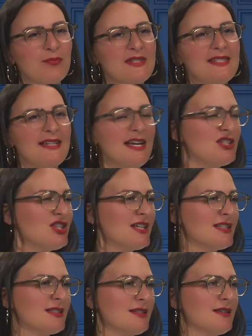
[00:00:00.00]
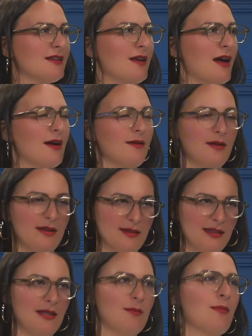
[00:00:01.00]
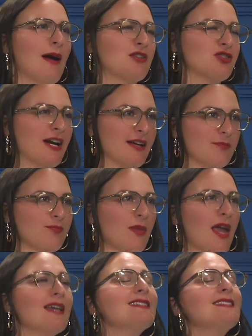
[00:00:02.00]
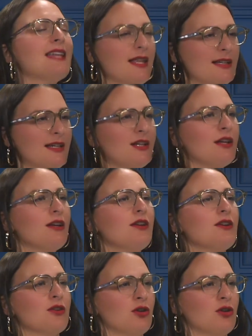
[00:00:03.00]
Staging is, let me backtrack. Selling your